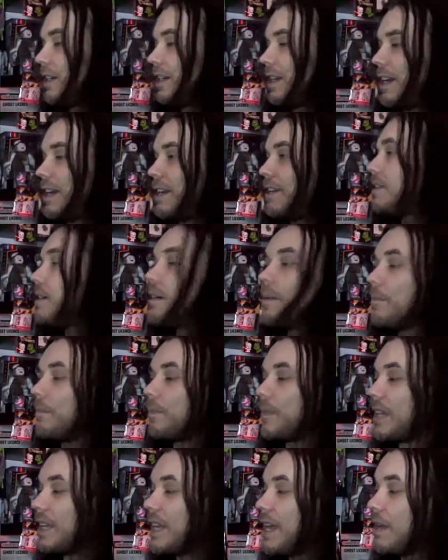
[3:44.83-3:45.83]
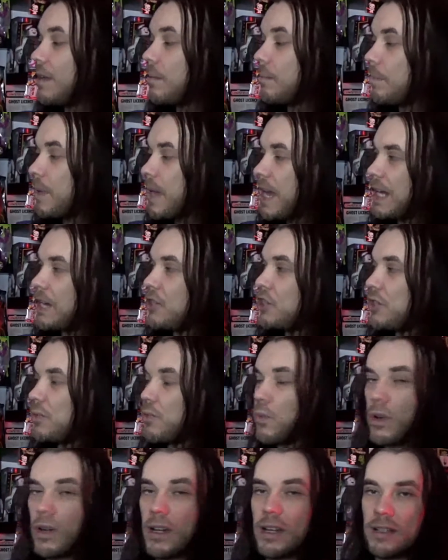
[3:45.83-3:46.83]
And, again,
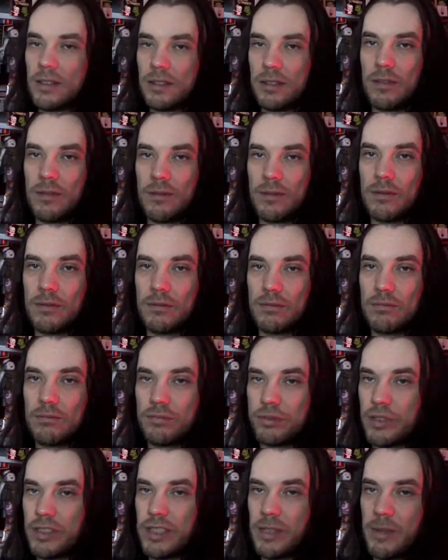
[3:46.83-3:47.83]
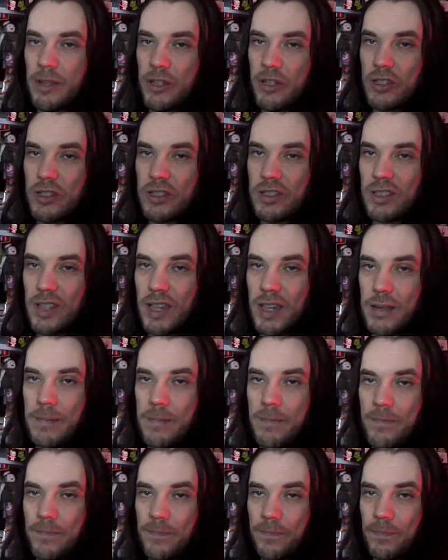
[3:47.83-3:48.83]
packaging-wise, pretty much the
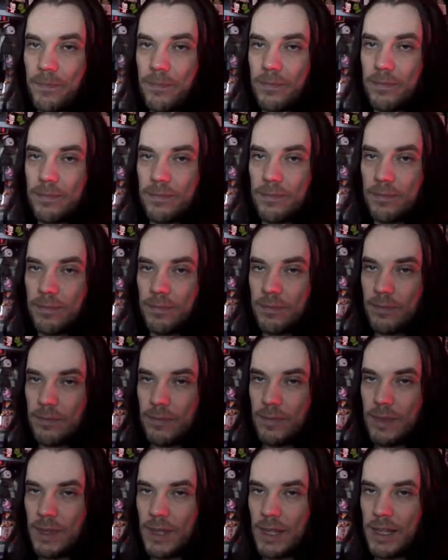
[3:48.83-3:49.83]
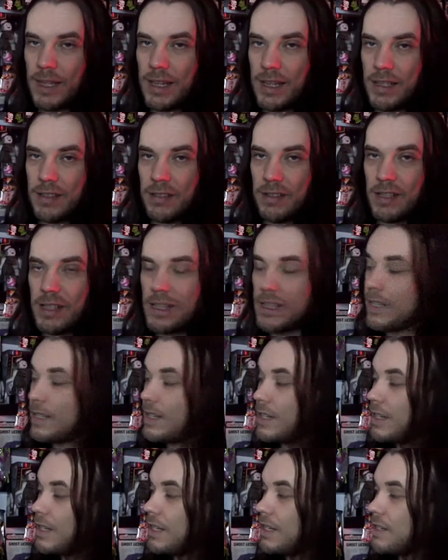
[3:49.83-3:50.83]
same. Here's the
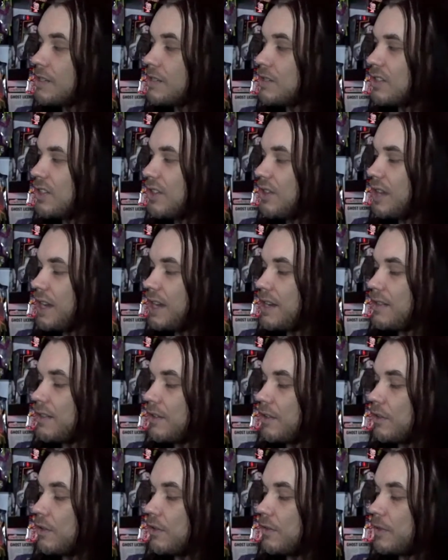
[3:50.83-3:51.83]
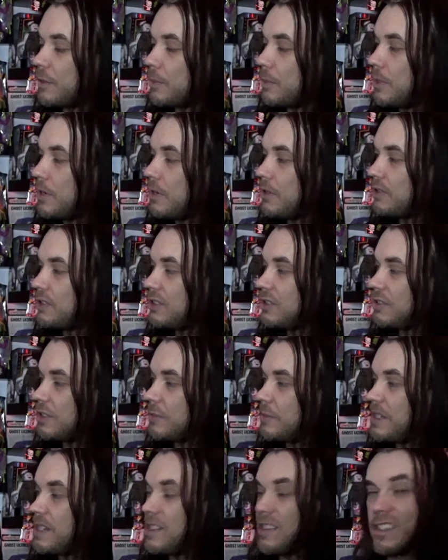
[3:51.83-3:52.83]
side of the box. This
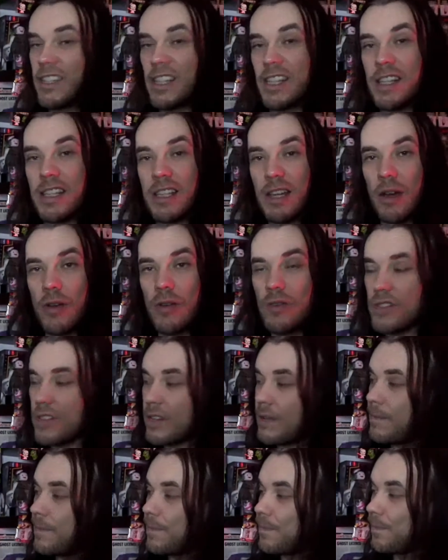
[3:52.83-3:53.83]
time you can see Gozer.